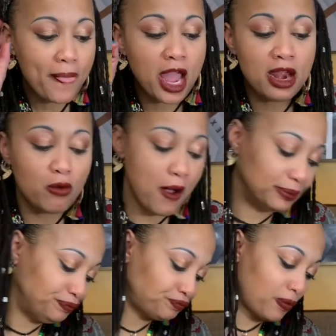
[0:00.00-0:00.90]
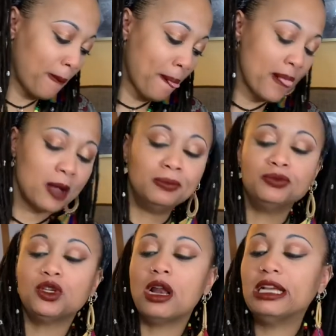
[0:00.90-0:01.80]
Anyway,
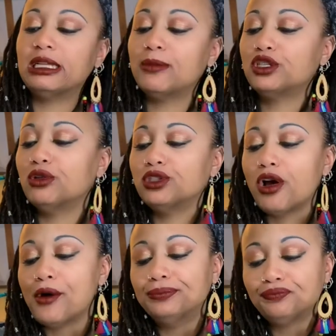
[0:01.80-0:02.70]
so last time I told y'all,